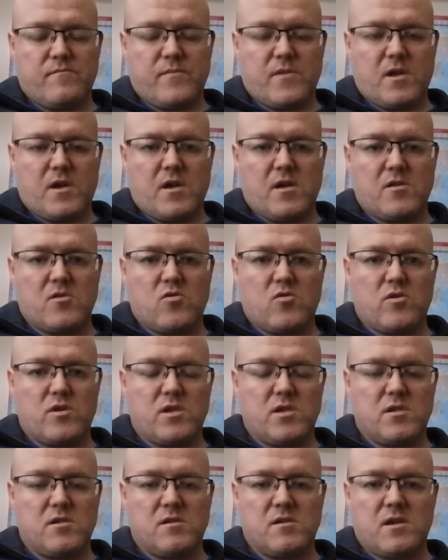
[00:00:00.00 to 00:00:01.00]
I had all
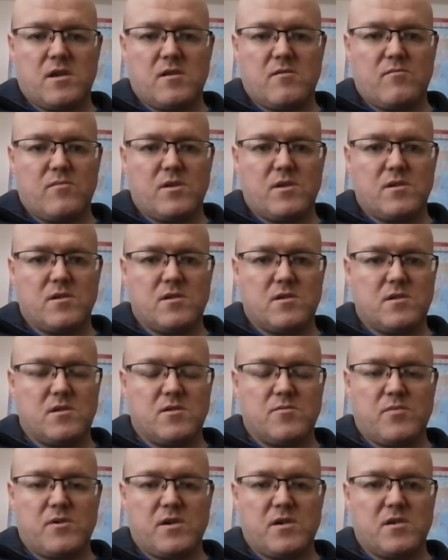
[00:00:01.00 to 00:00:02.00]
these indictments in the
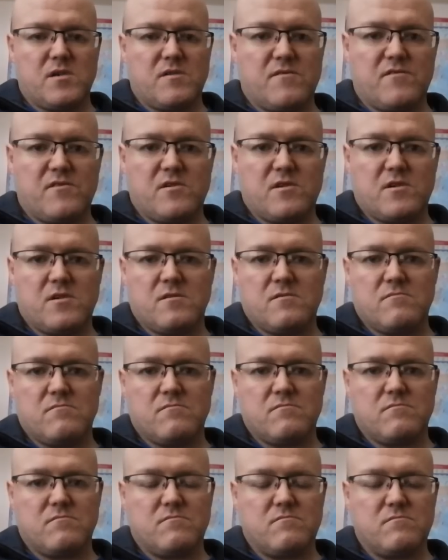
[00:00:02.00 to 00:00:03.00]
space fucking
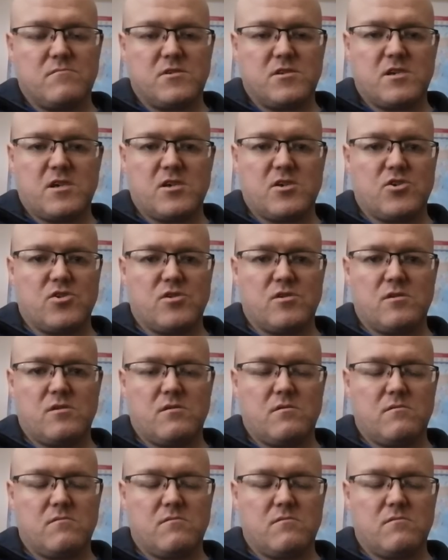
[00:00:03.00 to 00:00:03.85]
6 years.